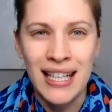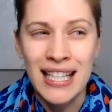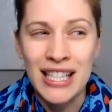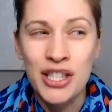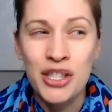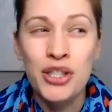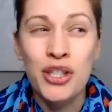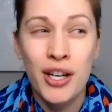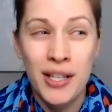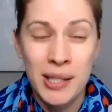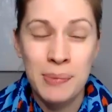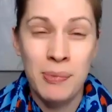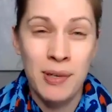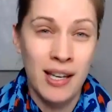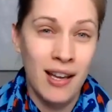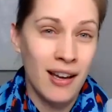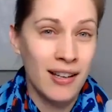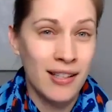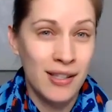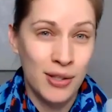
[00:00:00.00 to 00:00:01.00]
it's just
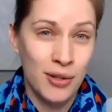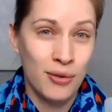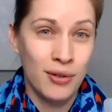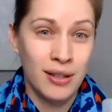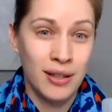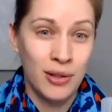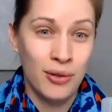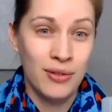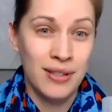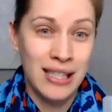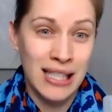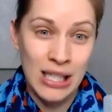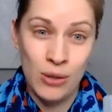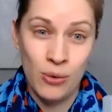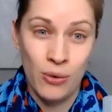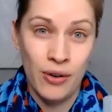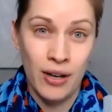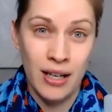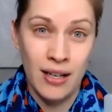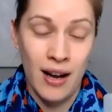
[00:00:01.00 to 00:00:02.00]
because you're a little
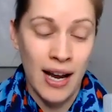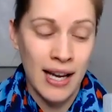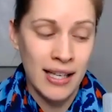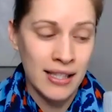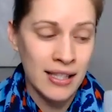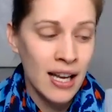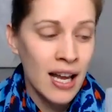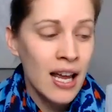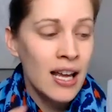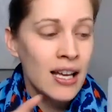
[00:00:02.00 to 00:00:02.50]
disorganized.